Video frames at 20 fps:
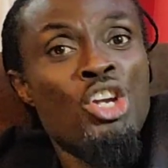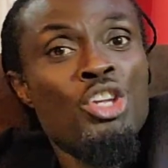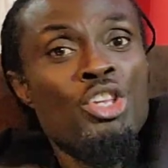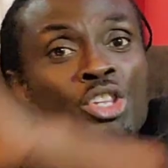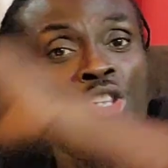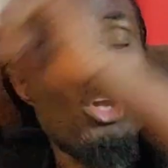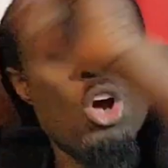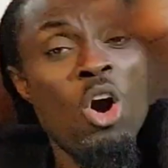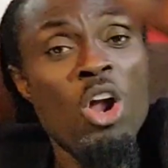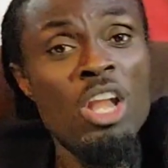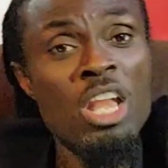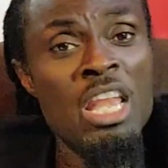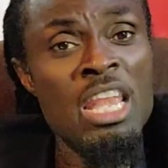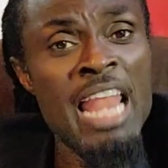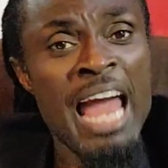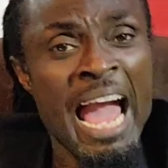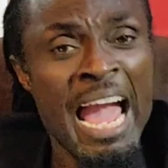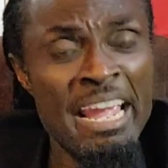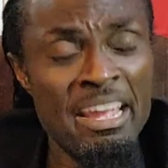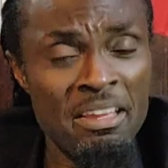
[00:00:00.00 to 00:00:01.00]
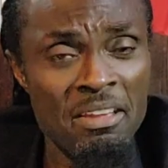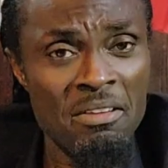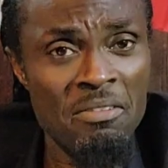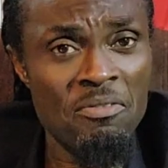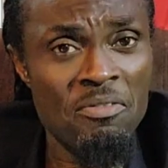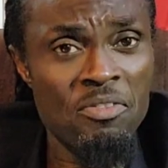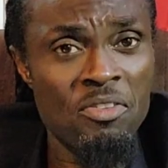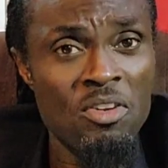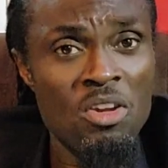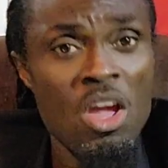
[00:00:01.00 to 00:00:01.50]
Your
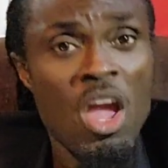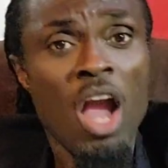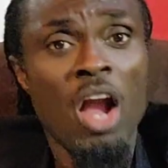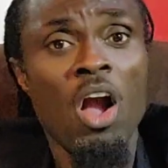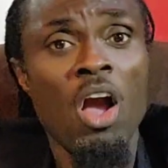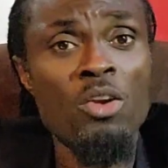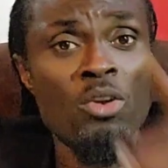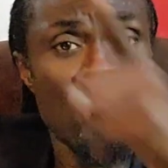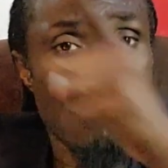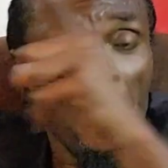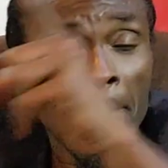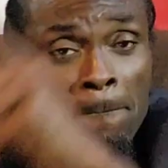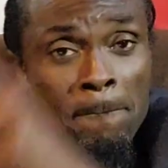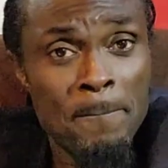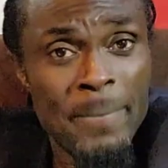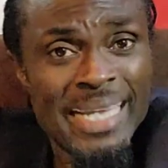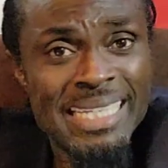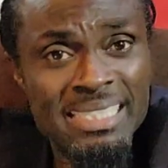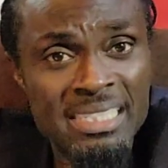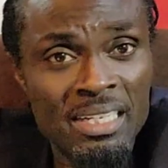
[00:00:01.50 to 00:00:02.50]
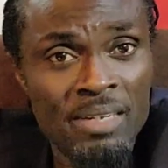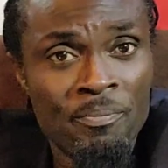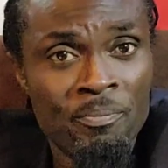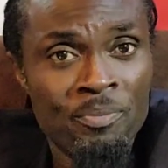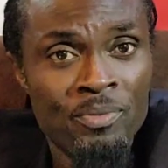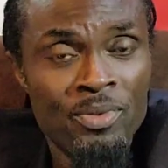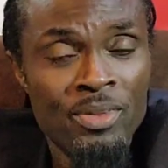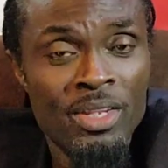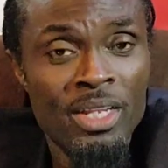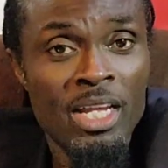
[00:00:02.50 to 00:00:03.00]
life can been better
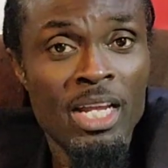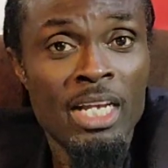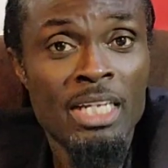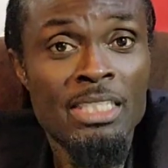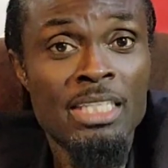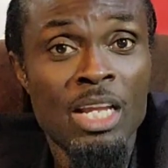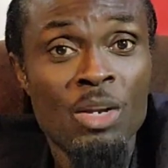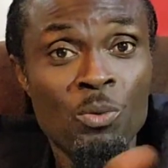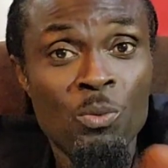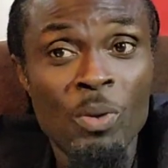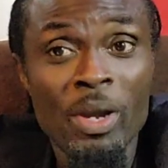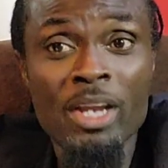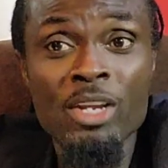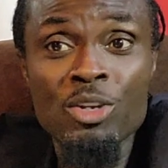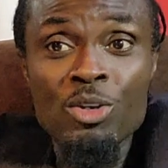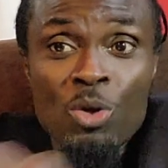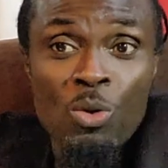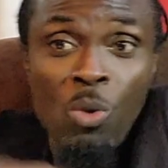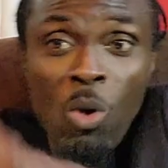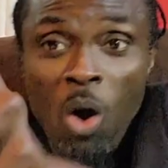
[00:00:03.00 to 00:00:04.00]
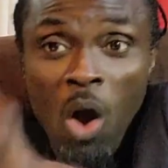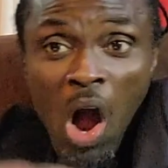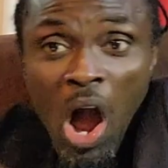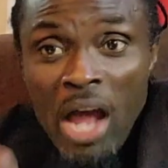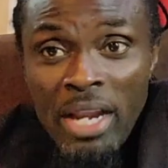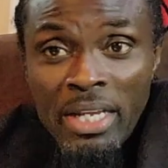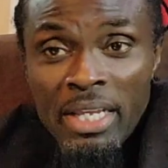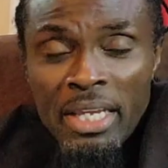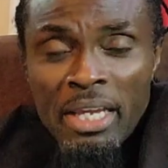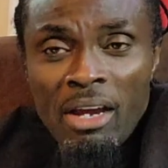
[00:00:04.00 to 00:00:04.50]
than when you were
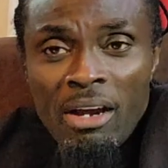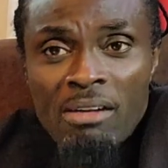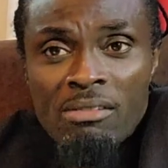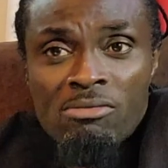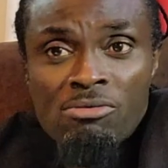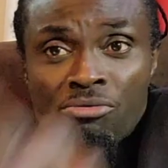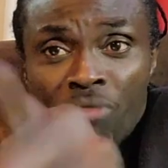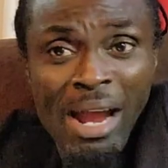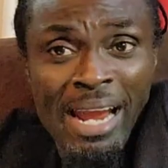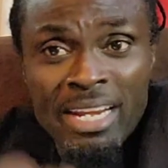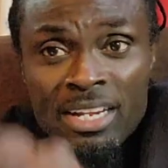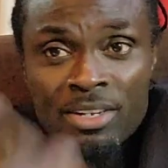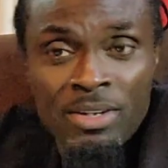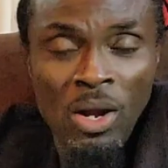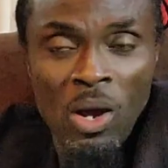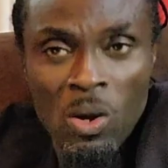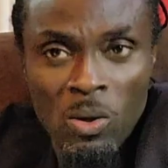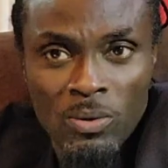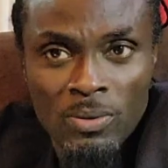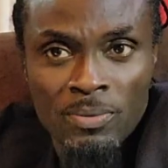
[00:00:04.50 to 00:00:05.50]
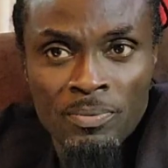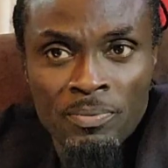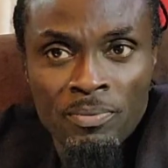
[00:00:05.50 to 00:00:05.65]
on here. Right now,